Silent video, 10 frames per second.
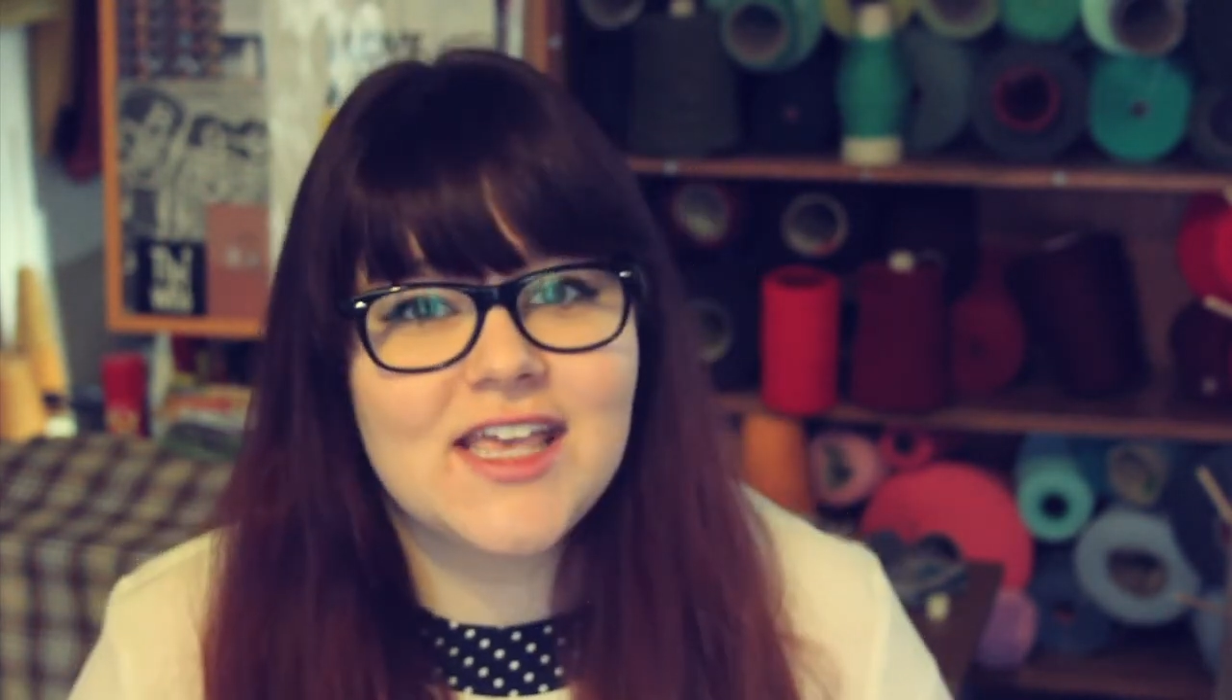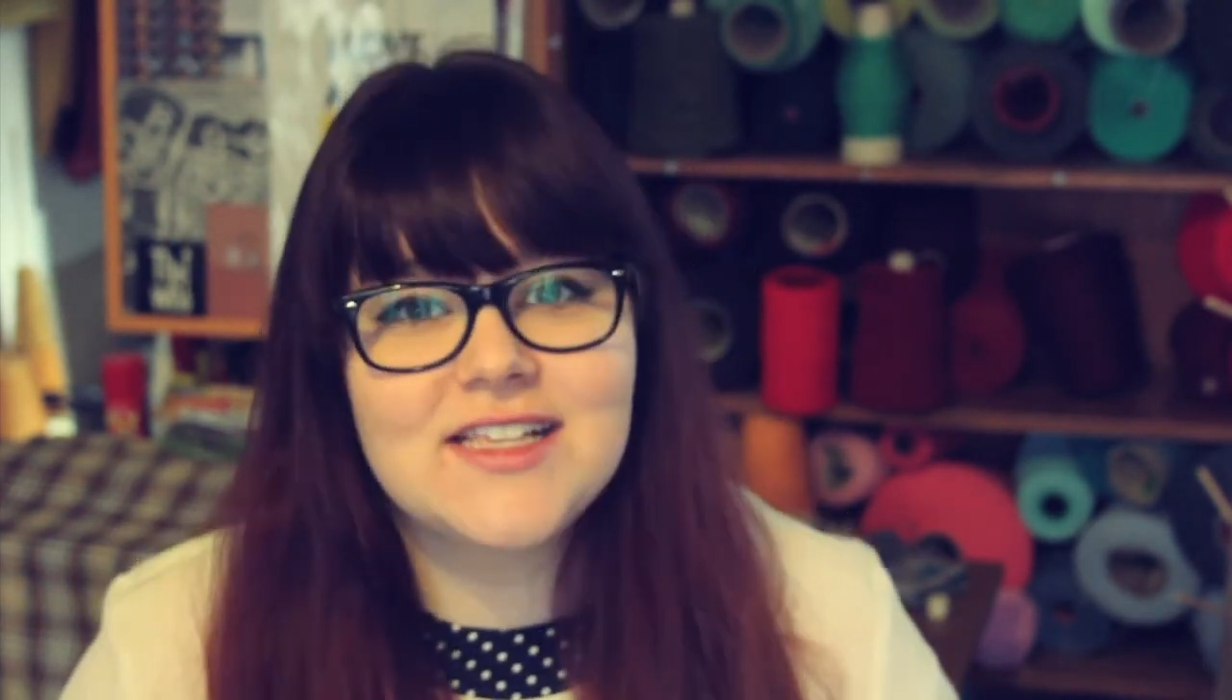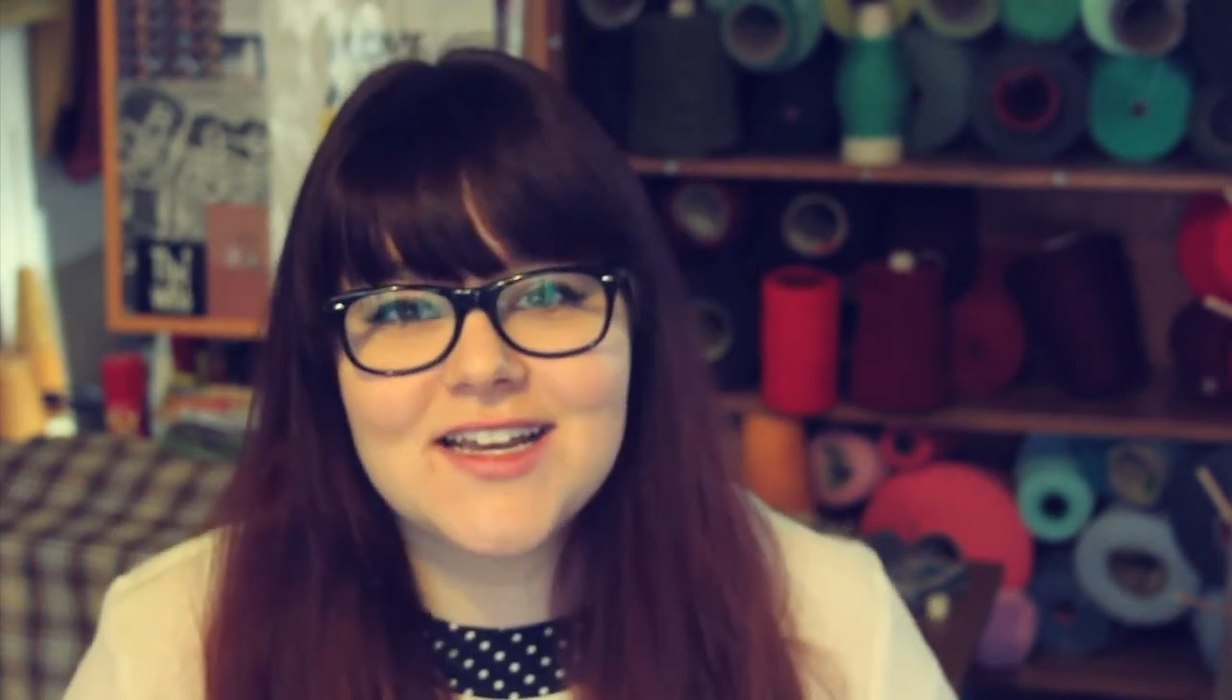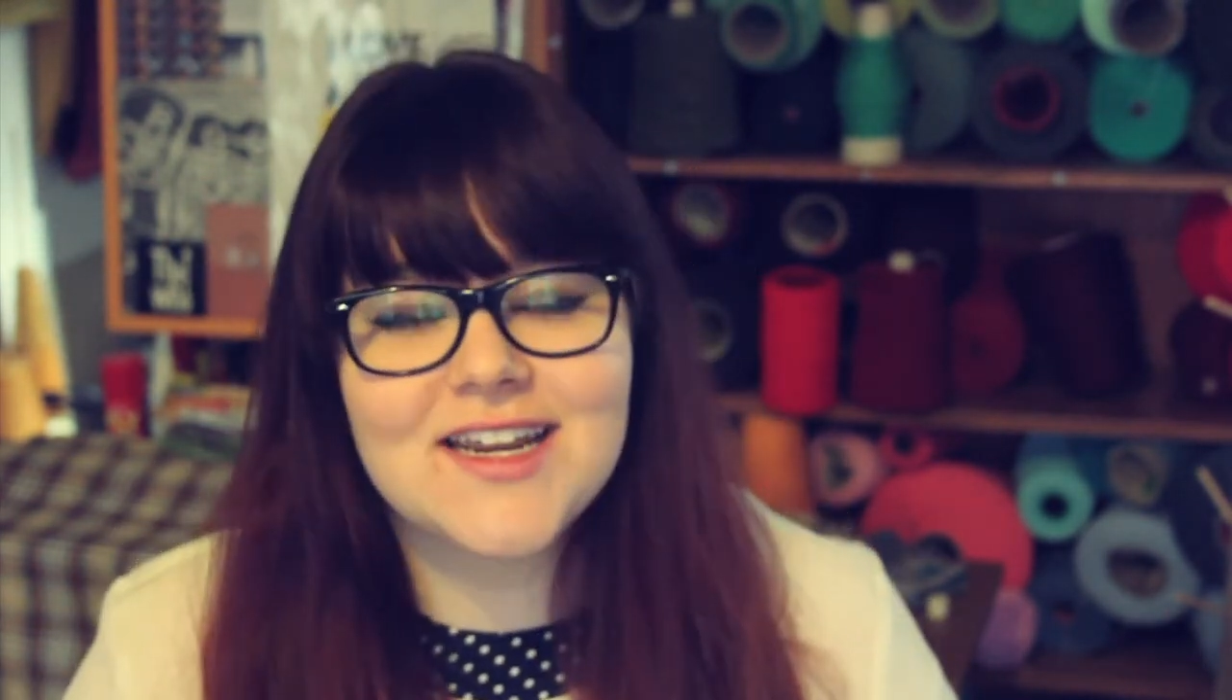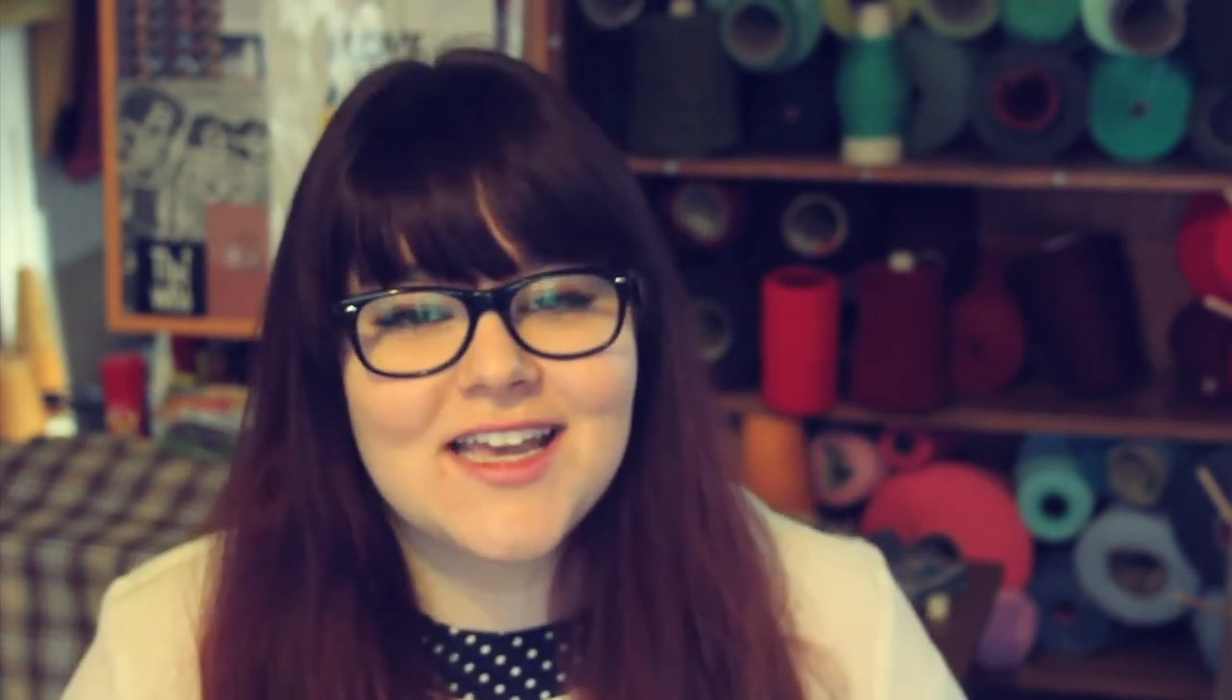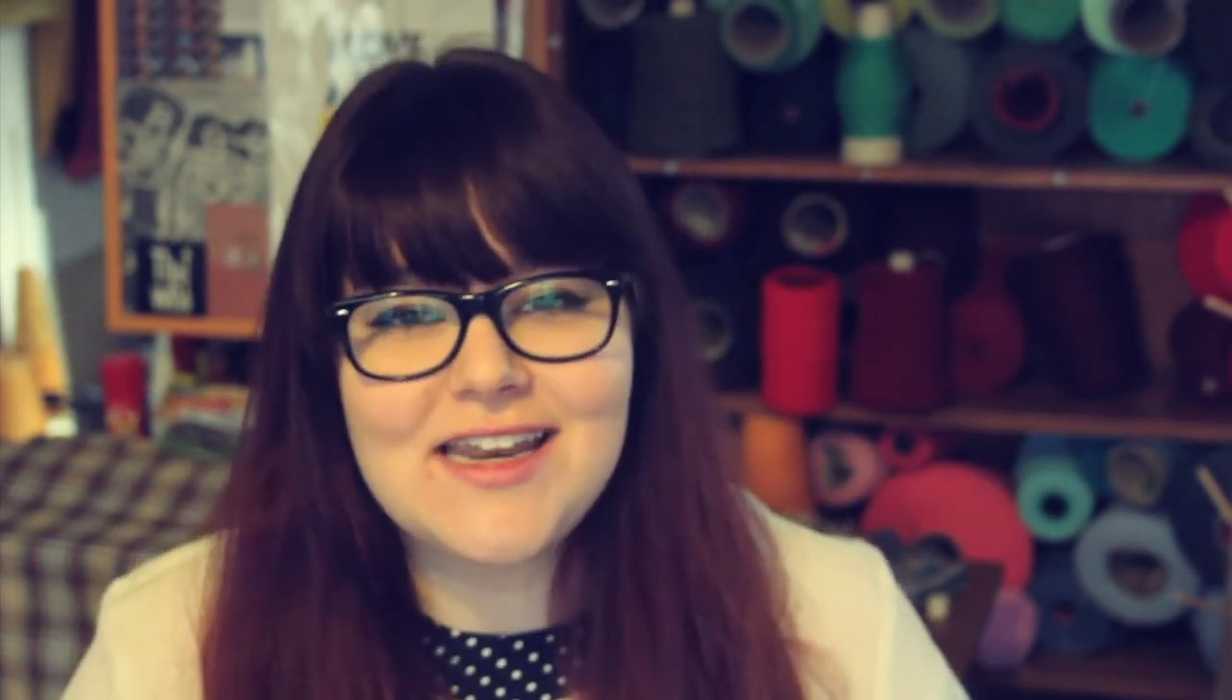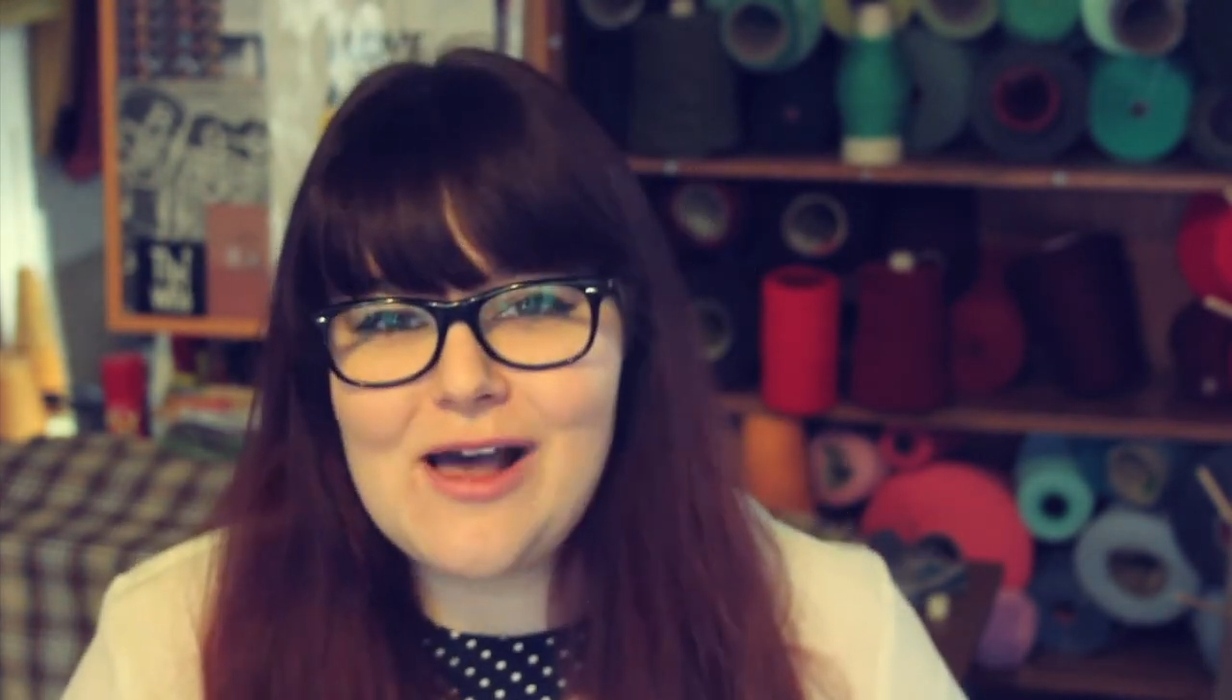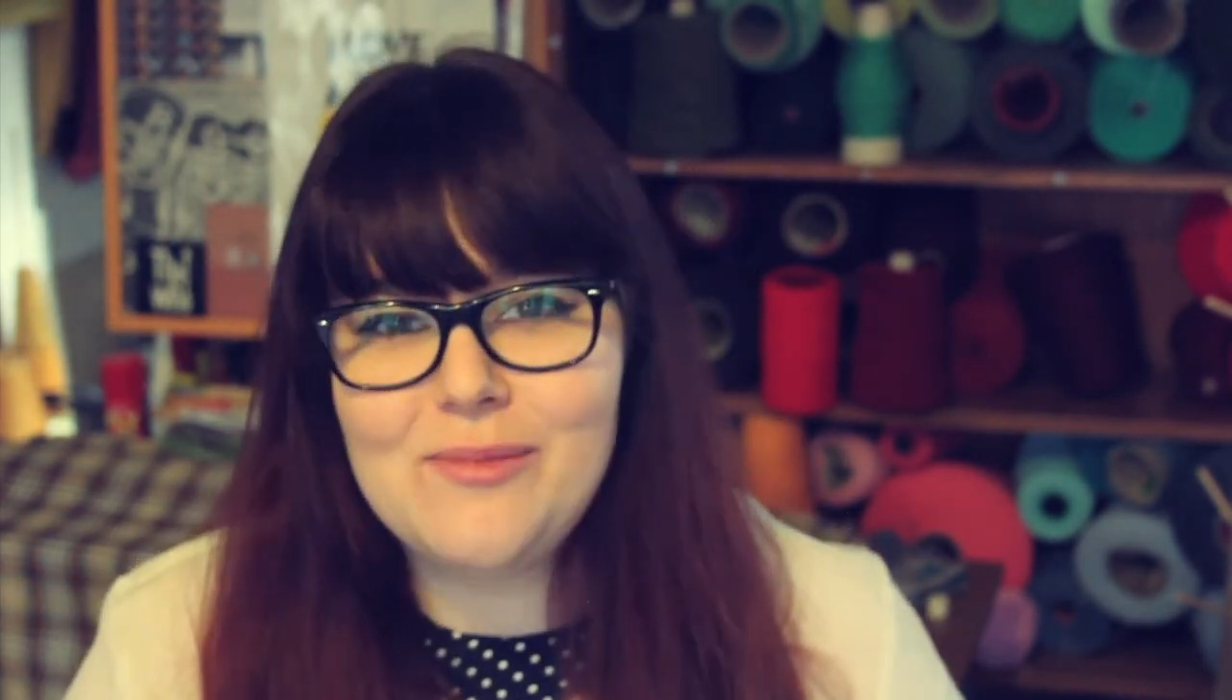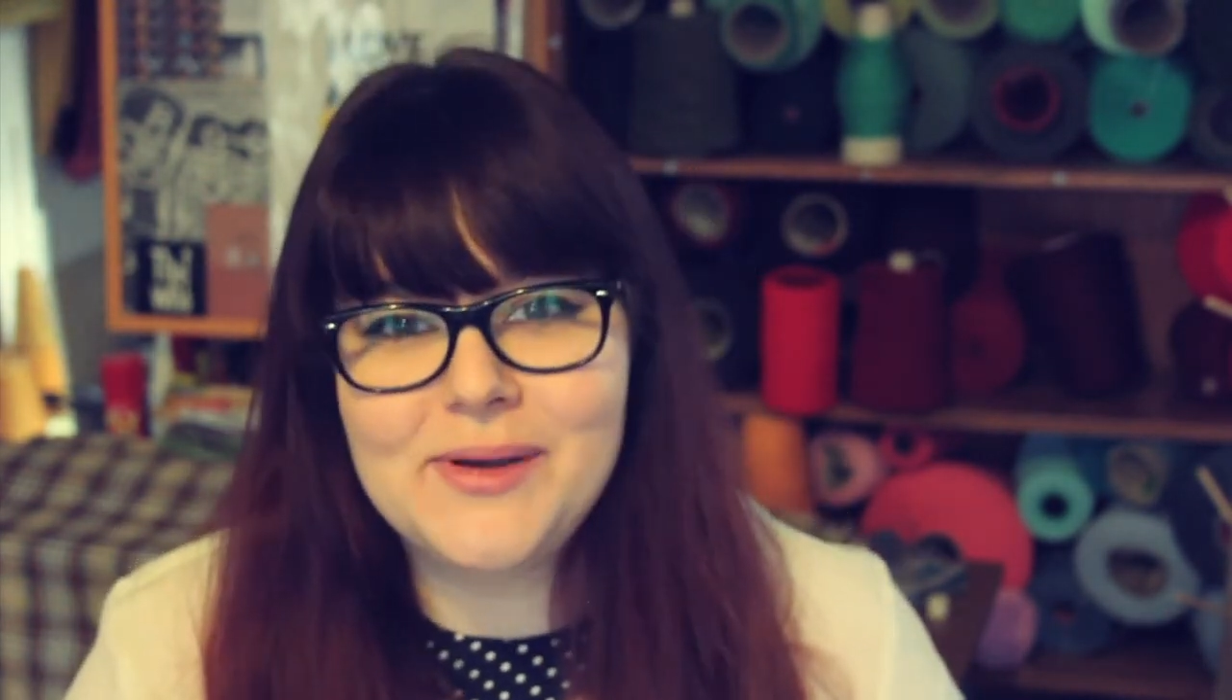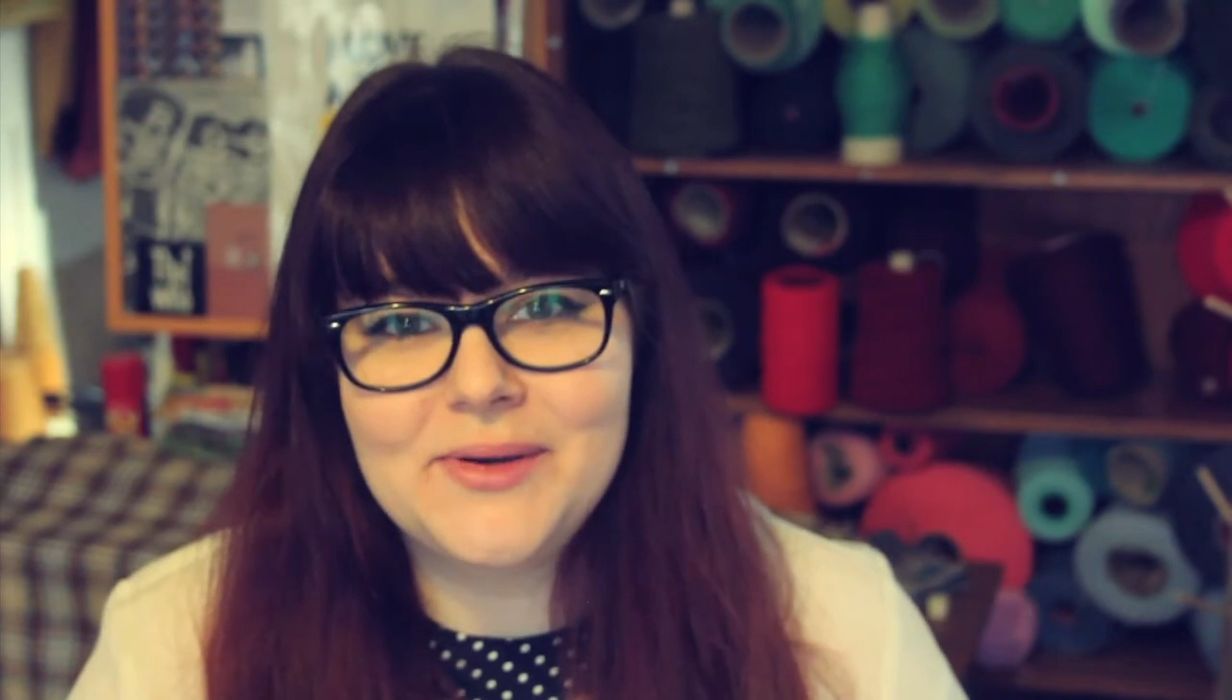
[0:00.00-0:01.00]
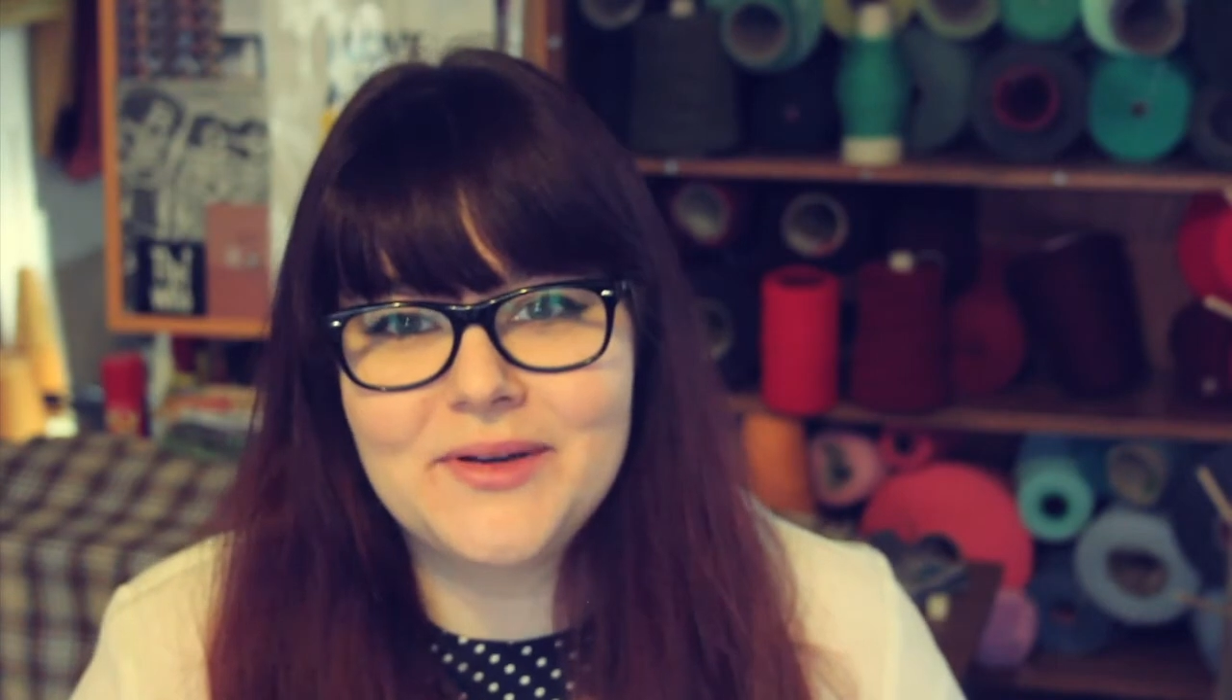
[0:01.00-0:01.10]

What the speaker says: He's got a canal boat,